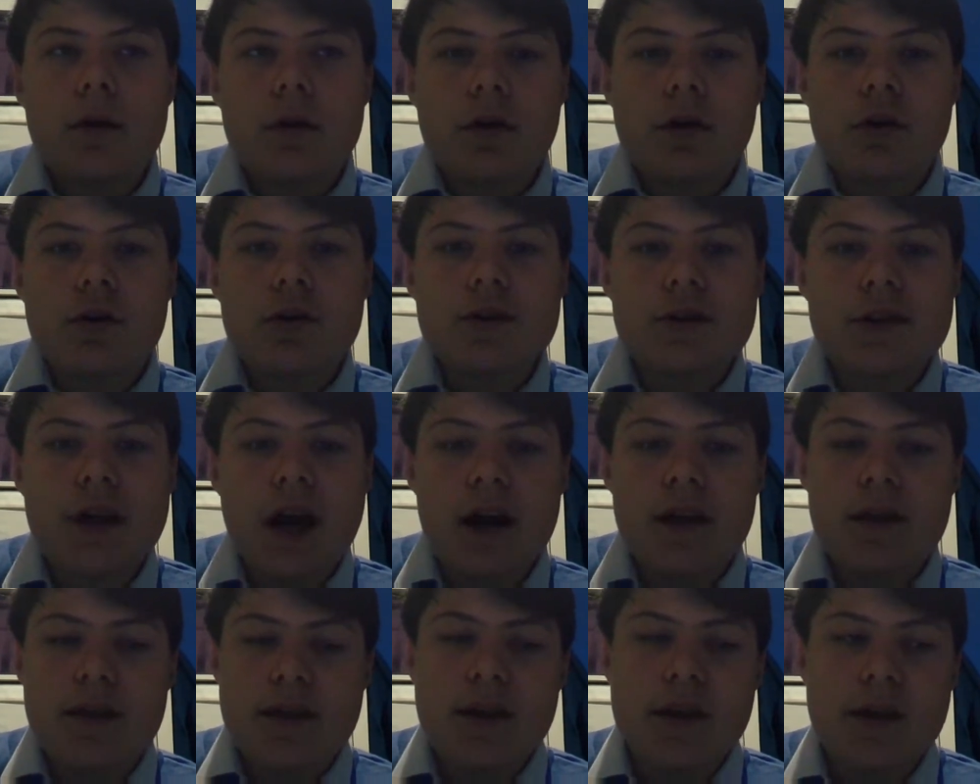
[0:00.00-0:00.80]
Because
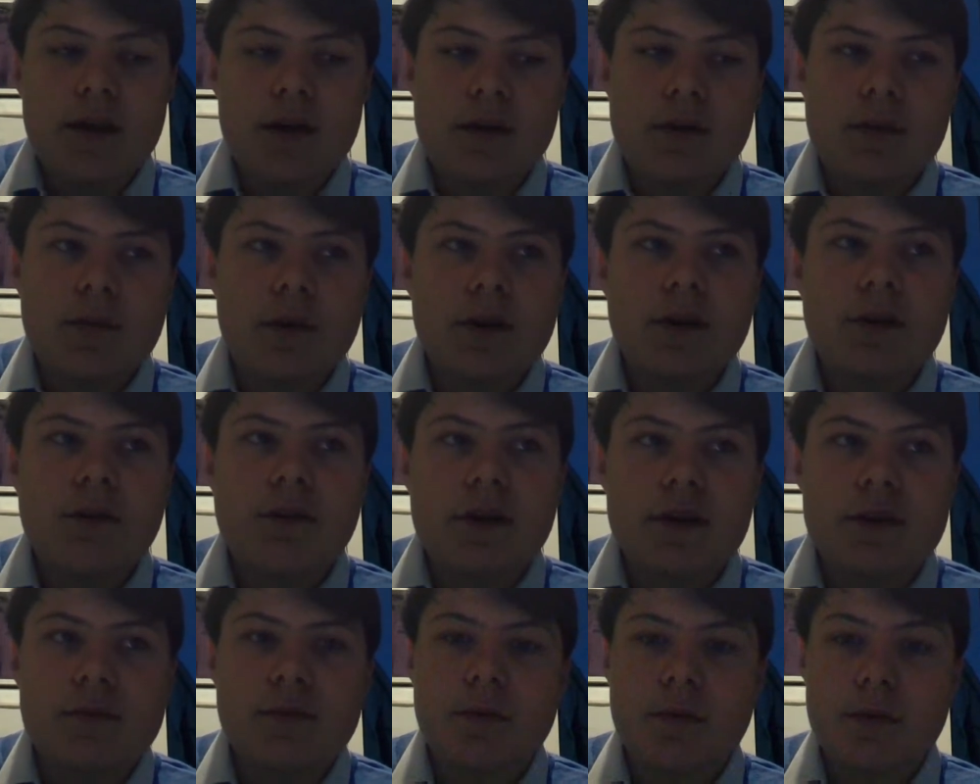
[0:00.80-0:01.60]
I think when you're
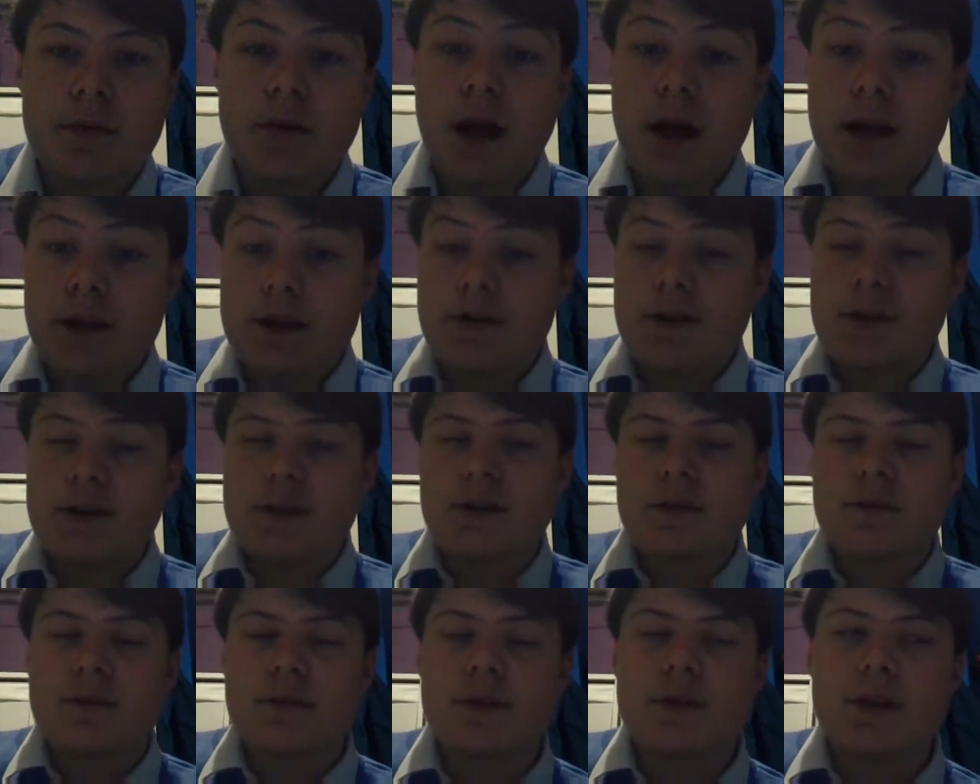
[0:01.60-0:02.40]
exploring... As Chris
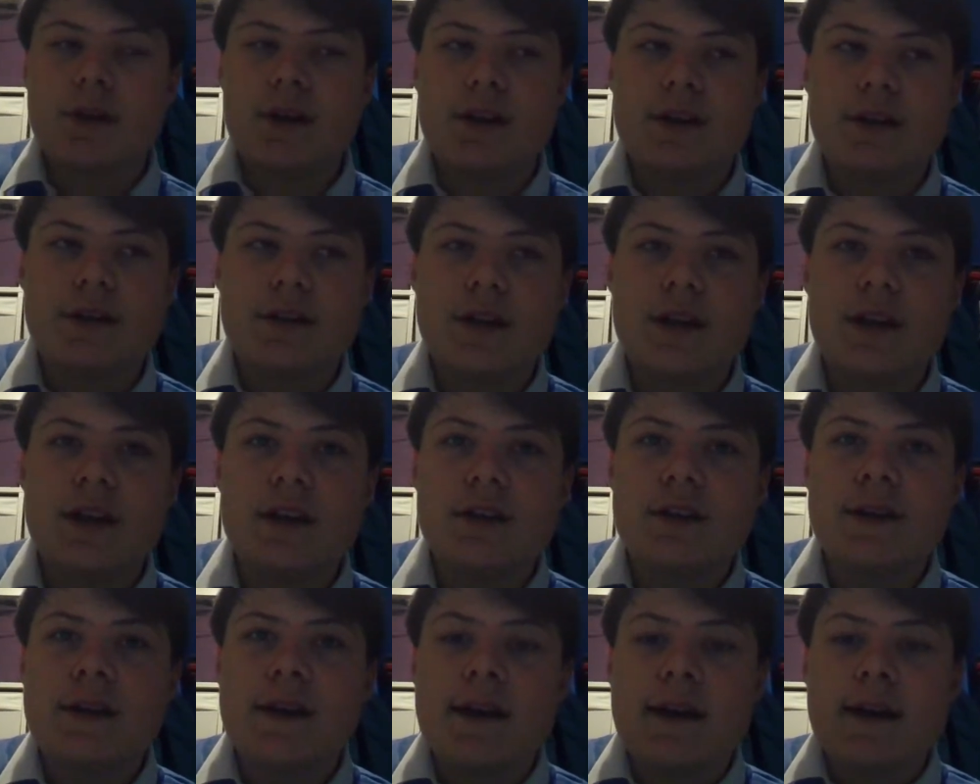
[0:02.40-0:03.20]
Chibnall is,
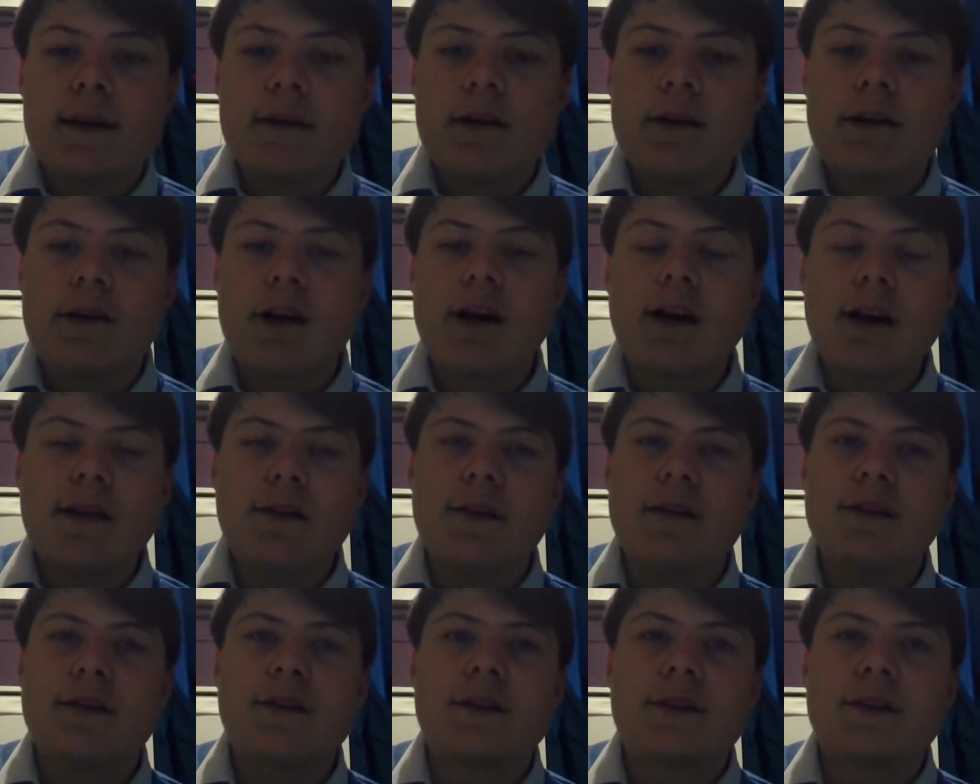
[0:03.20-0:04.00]
he's created
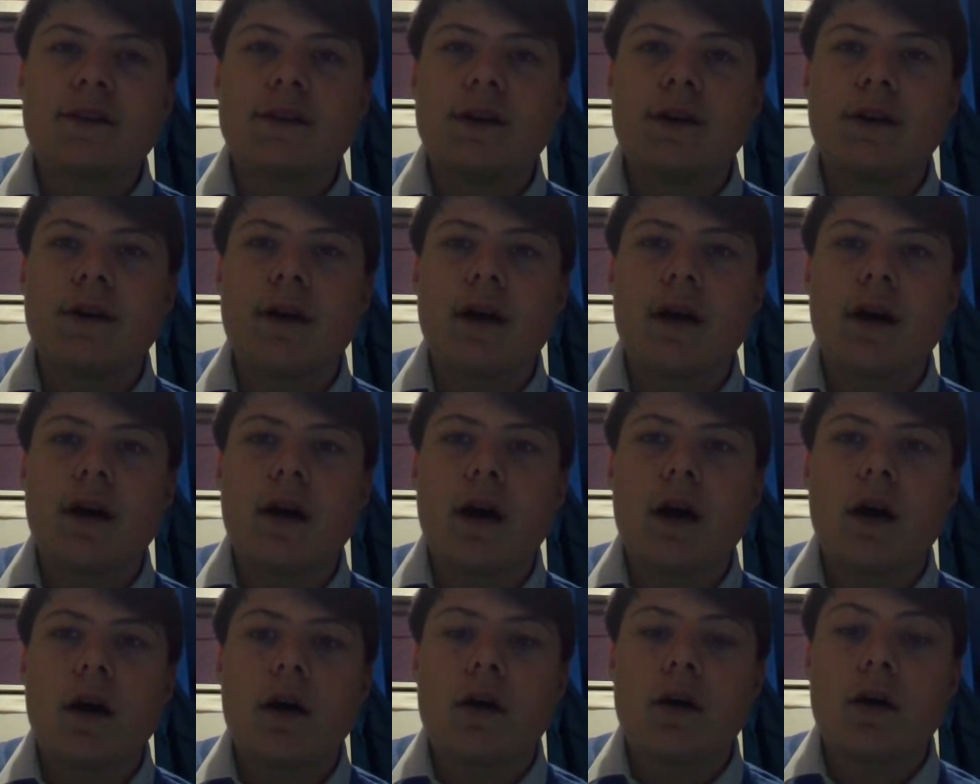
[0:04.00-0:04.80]
this
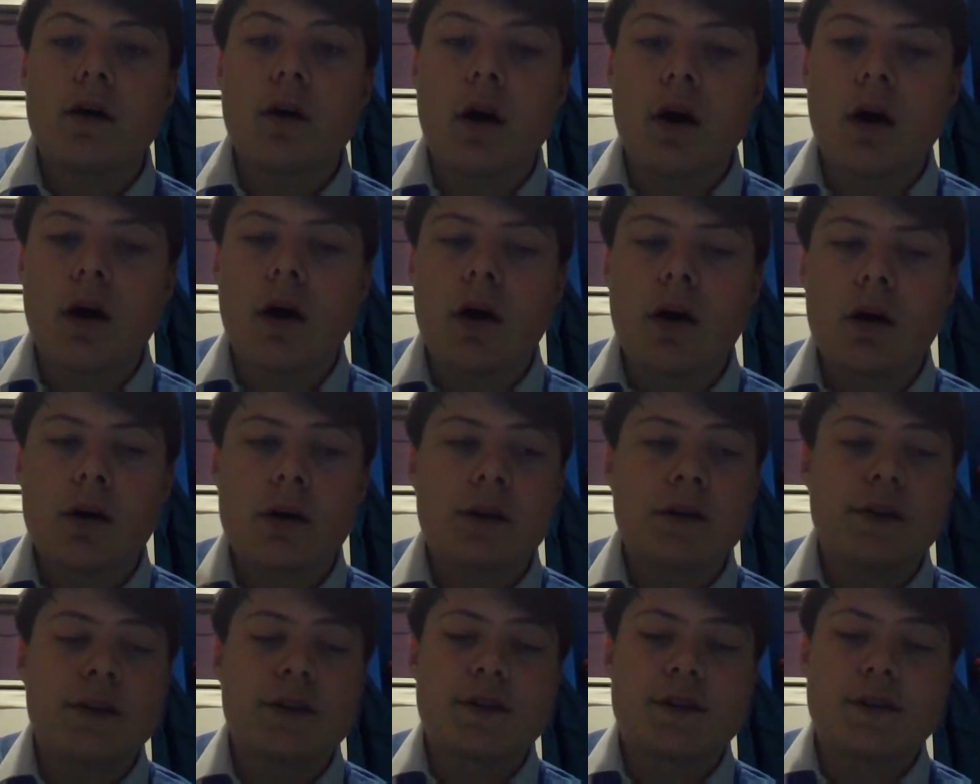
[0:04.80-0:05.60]

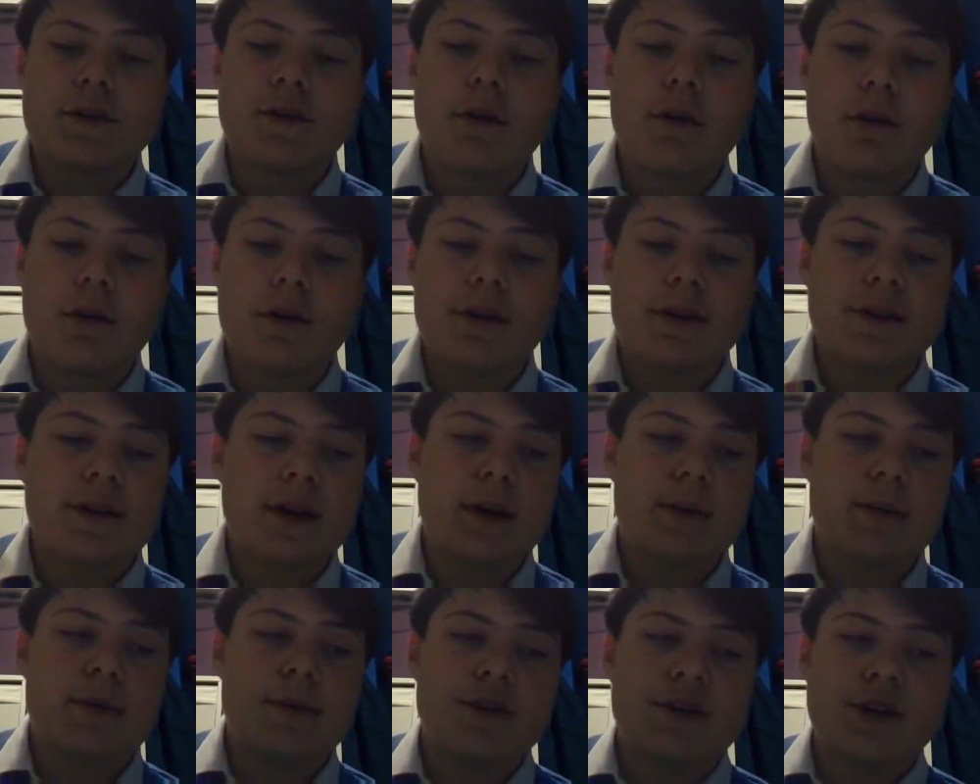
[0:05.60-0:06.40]
arc in this story, the
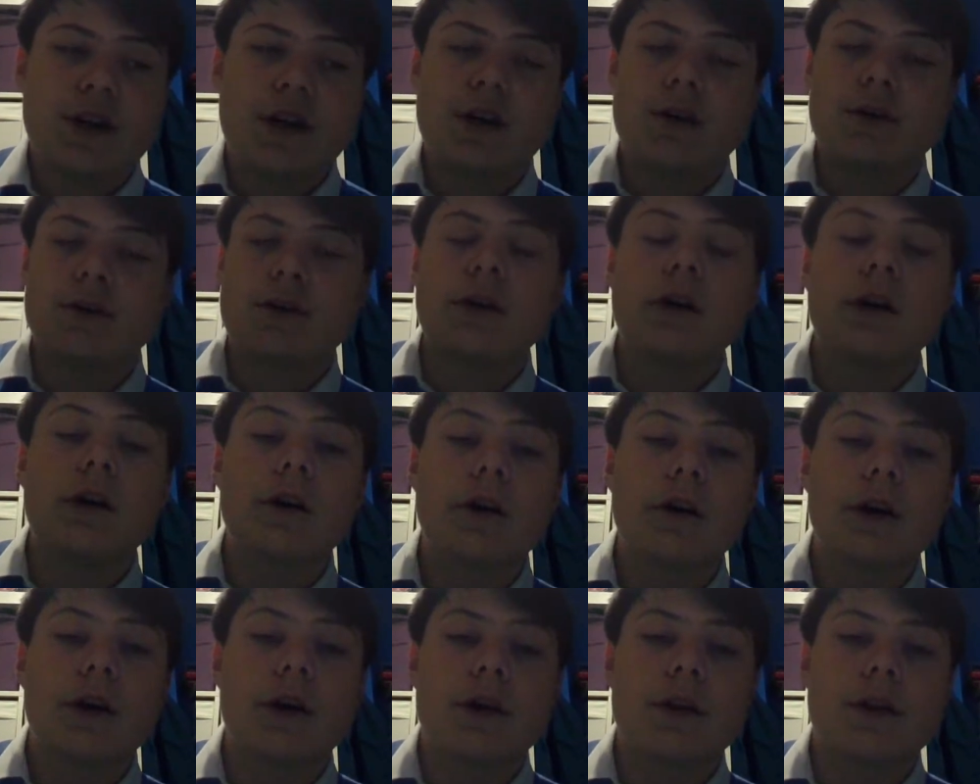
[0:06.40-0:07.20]
Timeless Child
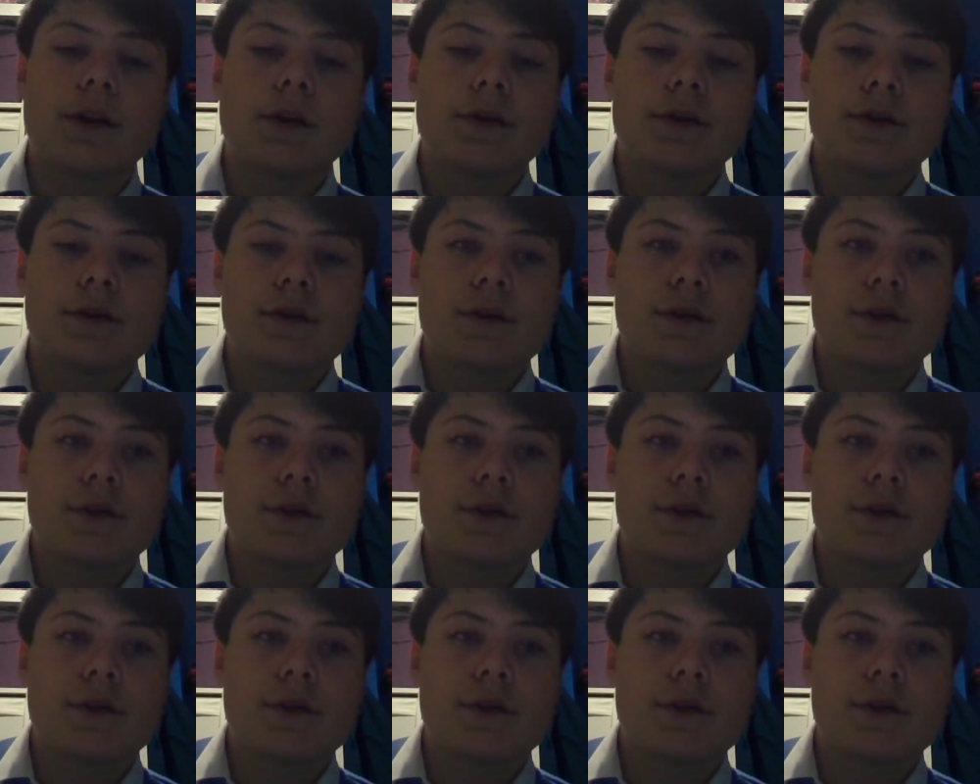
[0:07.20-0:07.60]
arc, and